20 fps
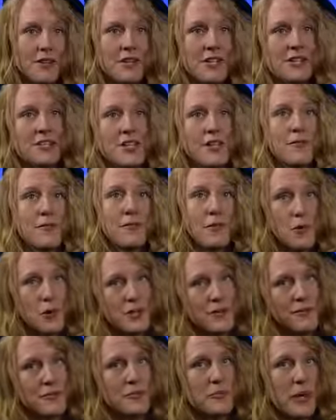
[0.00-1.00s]
They'll each have
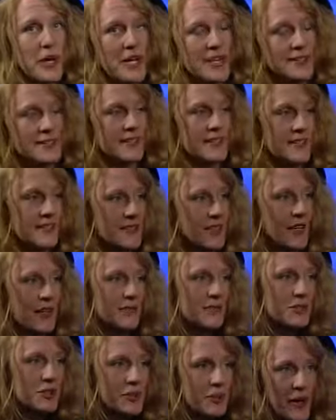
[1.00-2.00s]
four different paintings. They'll
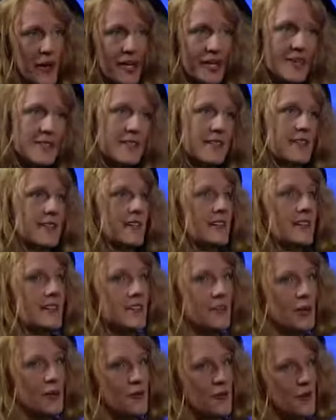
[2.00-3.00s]
have two paintings that they
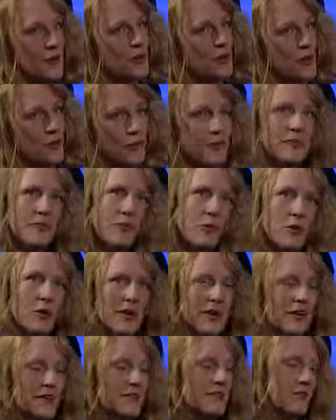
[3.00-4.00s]
did over the whole four
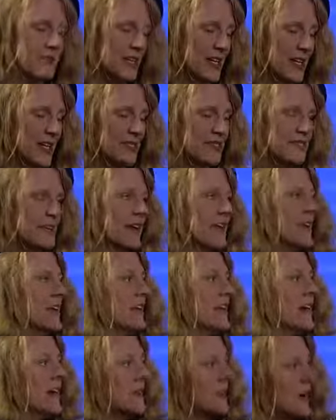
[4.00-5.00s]
days, three days, and
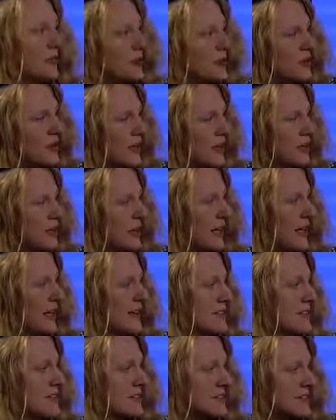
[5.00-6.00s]
then they have a couple quick
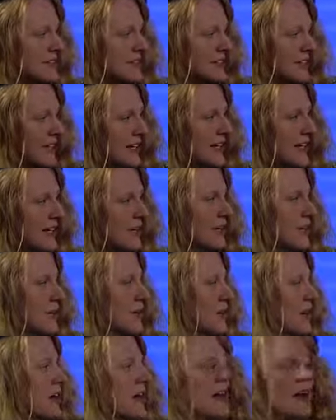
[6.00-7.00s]
paintings. Thursday night,
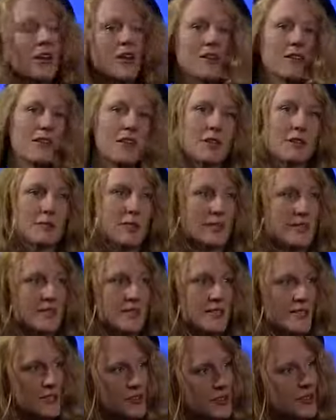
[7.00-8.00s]
they'll be all along the
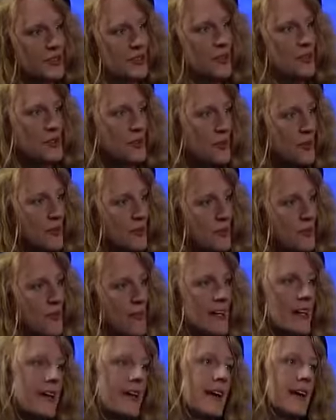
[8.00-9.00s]
business district in Shorewood.
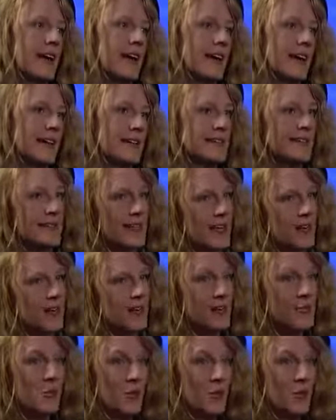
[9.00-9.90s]
And Saturday